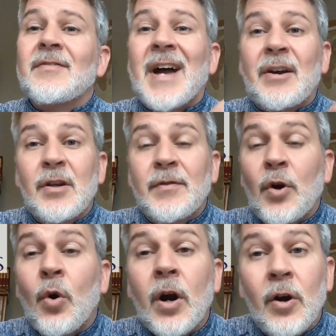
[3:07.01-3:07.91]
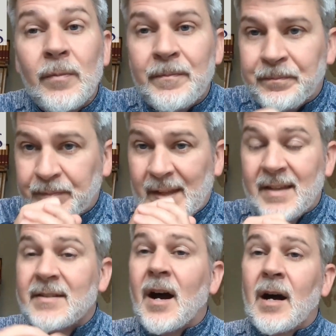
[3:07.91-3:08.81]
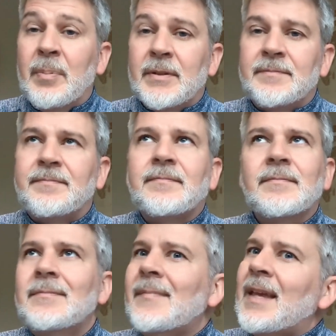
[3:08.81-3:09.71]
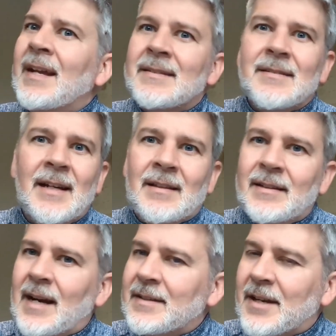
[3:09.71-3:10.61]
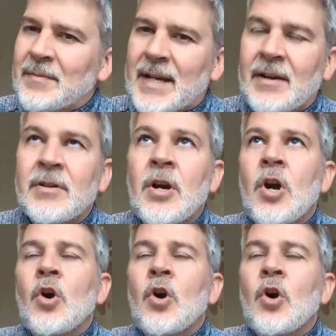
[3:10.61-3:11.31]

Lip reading: The value of your home is up, and it's likely not to come down.